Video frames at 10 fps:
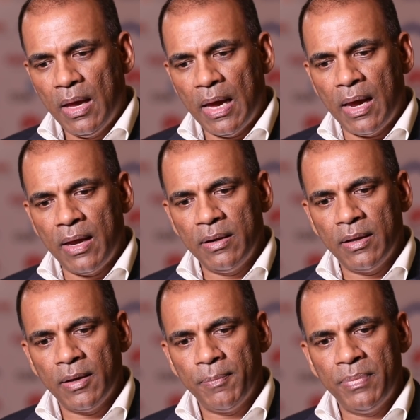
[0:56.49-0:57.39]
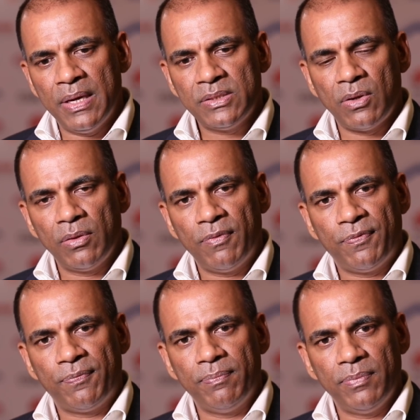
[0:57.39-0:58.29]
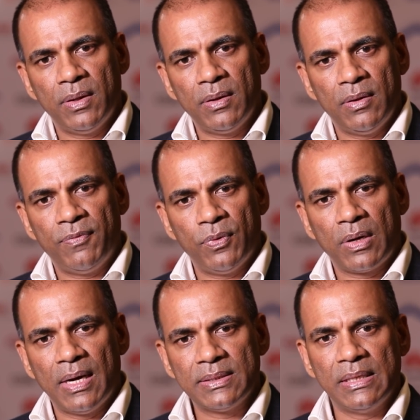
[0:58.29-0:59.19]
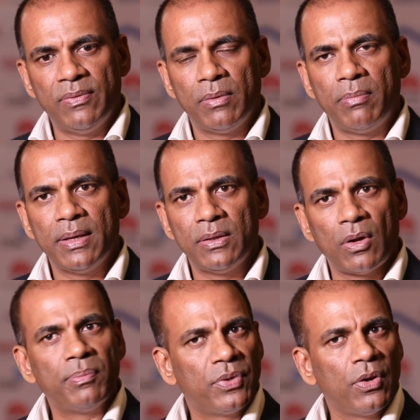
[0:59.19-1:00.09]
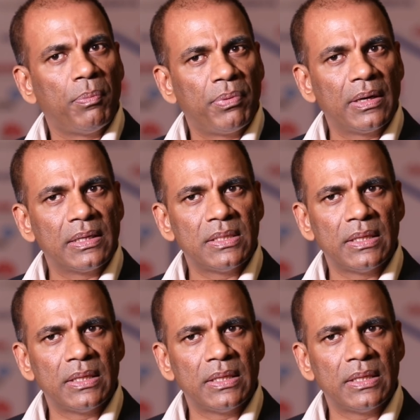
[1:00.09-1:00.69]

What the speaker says: And based on the forecast given by the top 3 operators